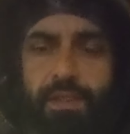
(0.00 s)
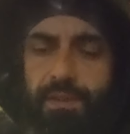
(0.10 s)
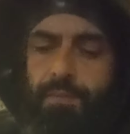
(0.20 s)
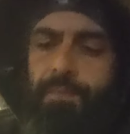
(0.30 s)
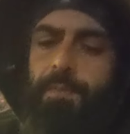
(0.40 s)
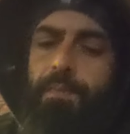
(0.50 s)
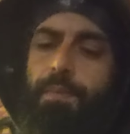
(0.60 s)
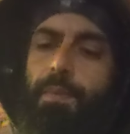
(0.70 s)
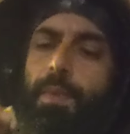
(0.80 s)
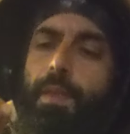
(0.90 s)
have up to
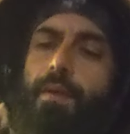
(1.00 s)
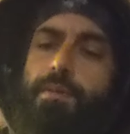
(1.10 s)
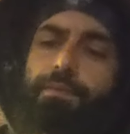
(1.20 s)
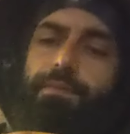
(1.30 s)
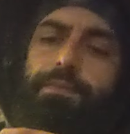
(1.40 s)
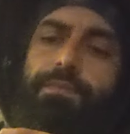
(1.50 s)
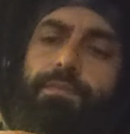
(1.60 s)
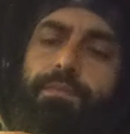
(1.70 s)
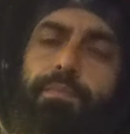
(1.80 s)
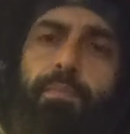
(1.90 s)
five people
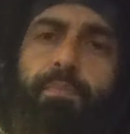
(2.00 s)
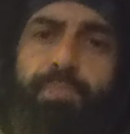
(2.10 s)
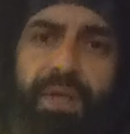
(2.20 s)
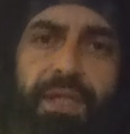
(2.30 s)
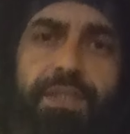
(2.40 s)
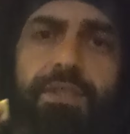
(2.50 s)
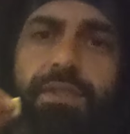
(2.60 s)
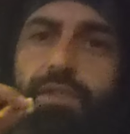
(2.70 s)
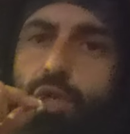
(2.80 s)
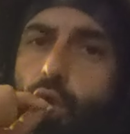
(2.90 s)
that do not connect with
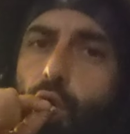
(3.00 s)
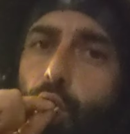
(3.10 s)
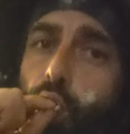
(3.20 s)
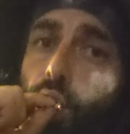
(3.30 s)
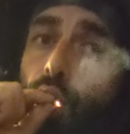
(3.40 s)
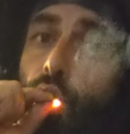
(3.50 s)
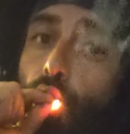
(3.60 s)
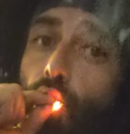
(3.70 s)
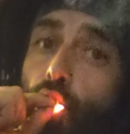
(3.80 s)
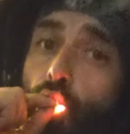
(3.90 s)
their ancestors,
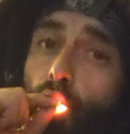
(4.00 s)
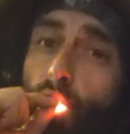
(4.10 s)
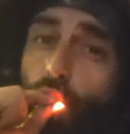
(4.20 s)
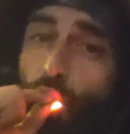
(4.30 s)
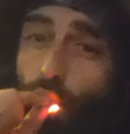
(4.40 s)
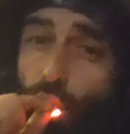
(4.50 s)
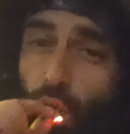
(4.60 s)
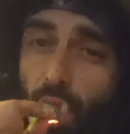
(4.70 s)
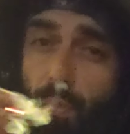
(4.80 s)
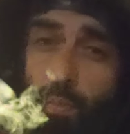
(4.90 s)
trying to pull off
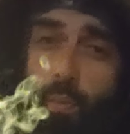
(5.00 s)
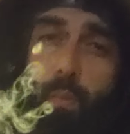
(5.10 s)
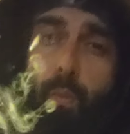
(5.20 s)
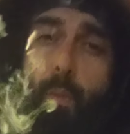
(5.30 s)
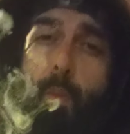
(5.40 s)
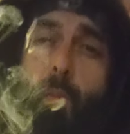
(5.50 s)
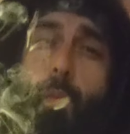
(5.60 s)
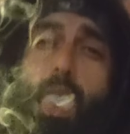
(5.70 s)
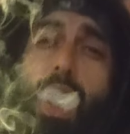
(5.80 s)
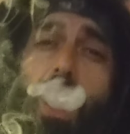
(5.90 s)
or pull off your
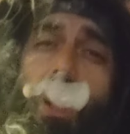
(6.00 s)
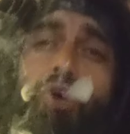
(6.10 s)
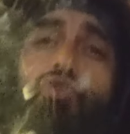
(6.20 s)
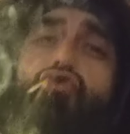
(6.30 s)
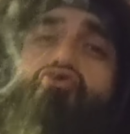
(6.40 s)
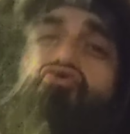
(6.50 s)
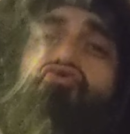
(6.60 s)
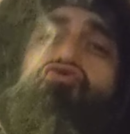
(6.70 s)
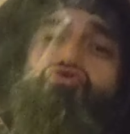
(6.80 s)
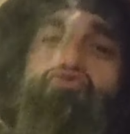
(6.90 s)
pull
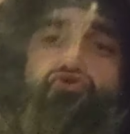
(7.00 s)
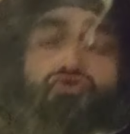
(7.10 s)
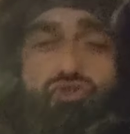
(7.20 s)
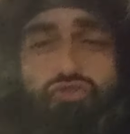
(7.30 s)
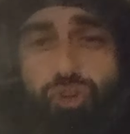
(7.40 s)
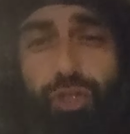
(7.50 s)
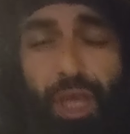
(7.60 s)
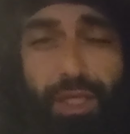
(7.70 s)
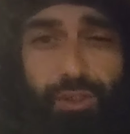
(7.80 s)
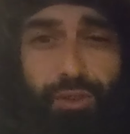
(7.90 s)
on your energy. You
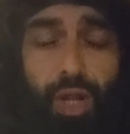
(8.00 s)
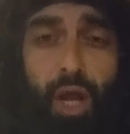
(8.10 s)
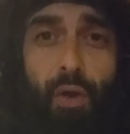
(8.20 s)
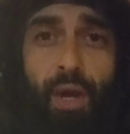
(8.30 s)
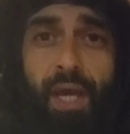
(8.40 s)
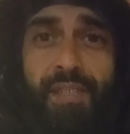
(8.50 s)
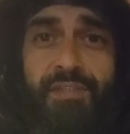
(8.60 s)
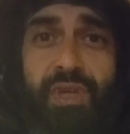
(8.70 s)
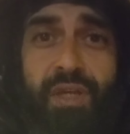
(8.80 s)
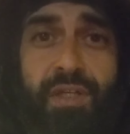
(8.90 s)
can't do all it, right? ass.
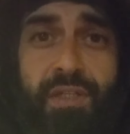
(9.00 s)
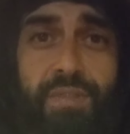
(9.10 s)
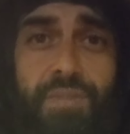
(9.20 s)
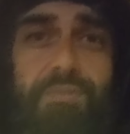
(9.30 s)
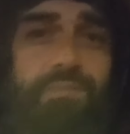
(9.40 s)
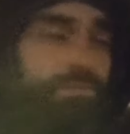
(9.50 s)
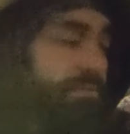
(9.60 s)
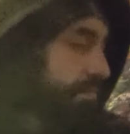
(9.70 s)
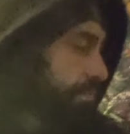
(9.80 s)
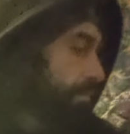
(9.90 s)
They nigga. could be
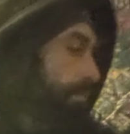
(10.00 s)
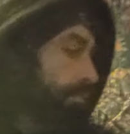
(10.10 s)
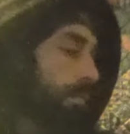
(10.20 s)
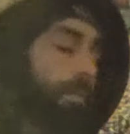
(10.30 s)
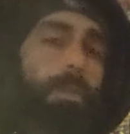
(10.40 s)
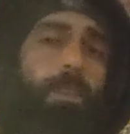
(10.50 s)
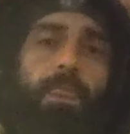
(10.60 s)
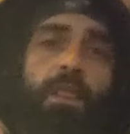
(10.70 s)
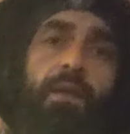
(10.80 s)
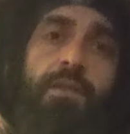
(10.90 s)
gossiping. This could be in the community
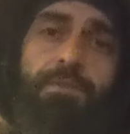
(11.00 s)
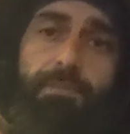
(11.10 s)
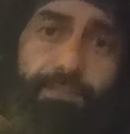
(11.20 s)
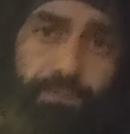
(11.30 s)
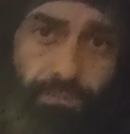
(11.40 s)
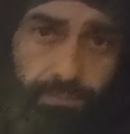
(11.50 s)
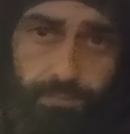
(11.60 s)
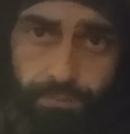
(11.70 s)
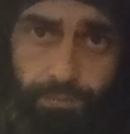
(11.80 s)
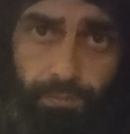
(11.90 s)
this could be at
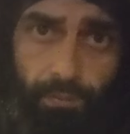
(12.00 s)
work.